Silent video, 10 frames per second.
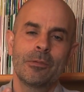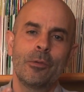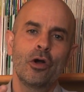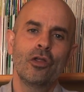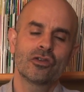
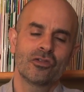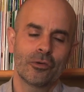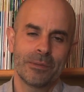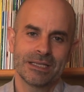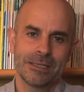I'm going
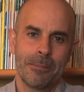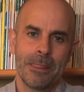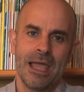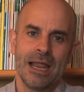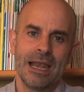to tell you
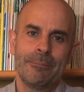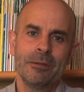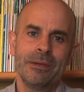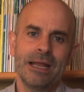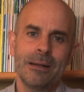2
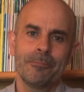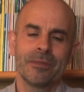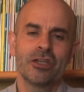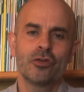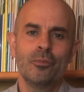different ways
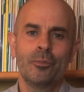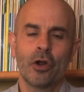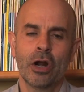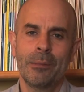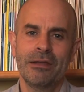you can do
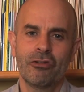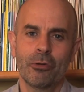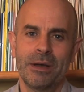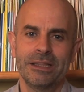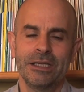this.
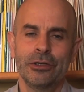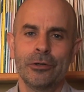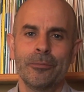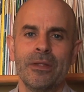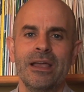The
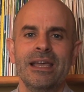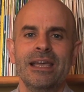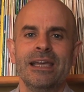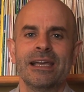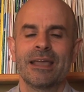first is an
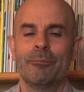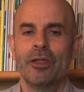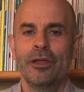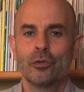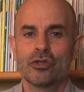online
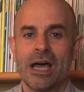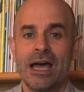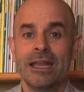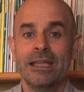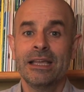computer
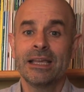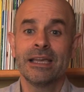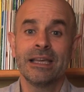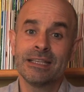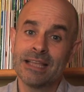
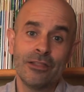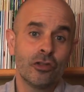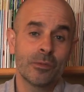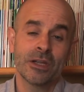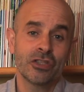program that
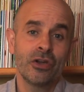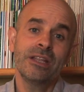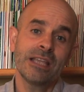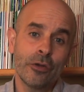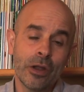anyone can
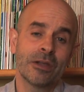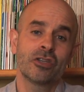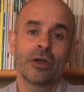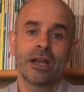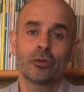use.
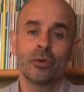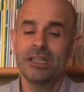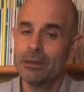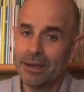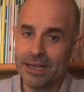There are
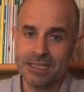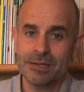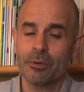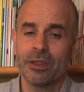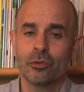2
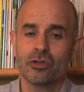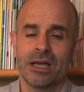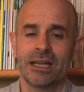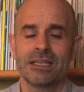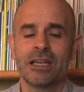versions of this
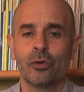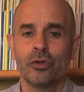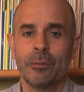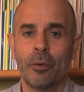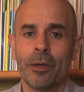program. The
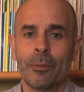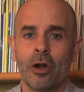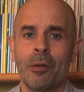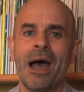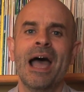first
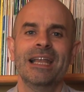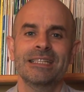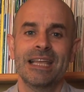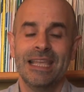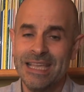is a
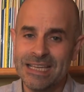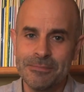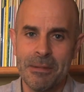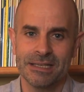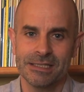free,
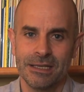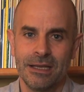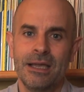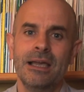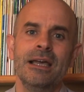basic
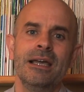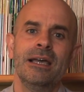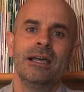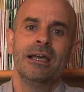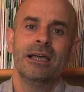version
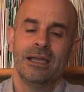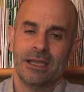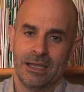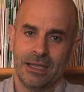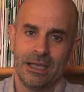that's available
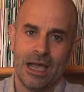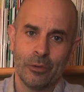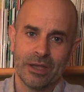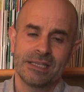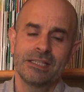for anyone
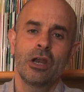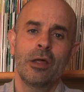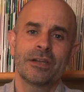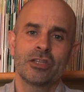to use.